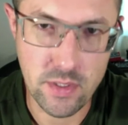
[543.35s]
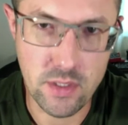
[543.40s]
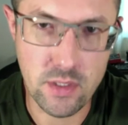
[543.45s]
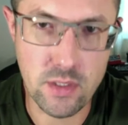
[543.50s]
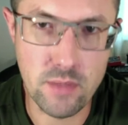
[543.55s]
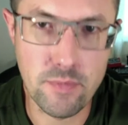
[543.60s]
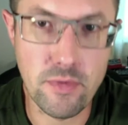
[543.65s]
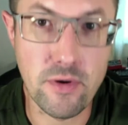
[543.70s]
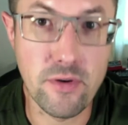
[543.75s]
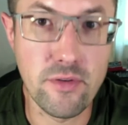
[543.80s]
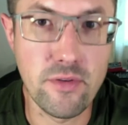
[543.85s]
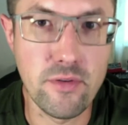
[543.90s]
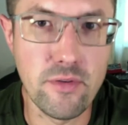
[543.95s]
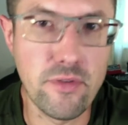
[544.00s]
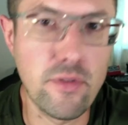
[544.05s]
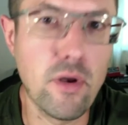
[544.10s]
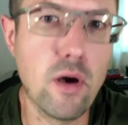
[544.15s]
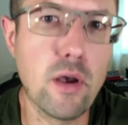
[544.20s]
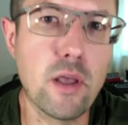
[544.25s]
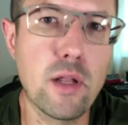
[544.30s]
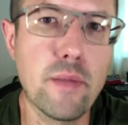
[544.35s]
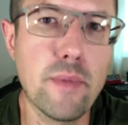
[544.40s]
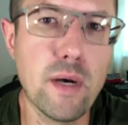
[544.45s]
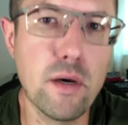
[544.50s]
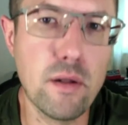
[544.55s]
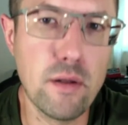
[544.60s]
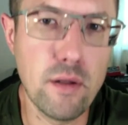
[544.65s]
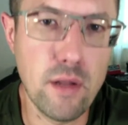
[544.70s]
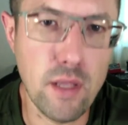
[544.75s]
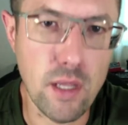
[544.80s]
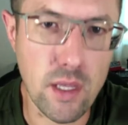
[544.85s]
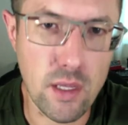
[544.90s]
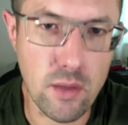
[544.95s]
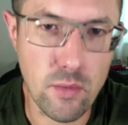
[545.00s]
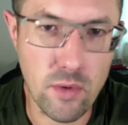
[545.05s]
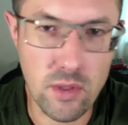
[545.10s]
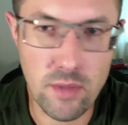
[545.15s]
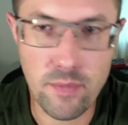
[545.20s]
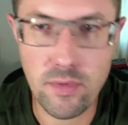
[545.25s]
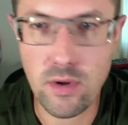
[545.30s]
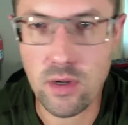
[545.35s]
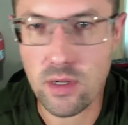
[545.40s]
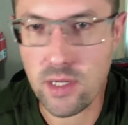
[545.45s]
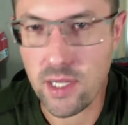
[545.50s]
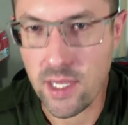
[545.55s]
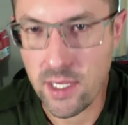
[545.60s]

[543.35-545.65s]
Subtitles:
the person who's talking about it and what the product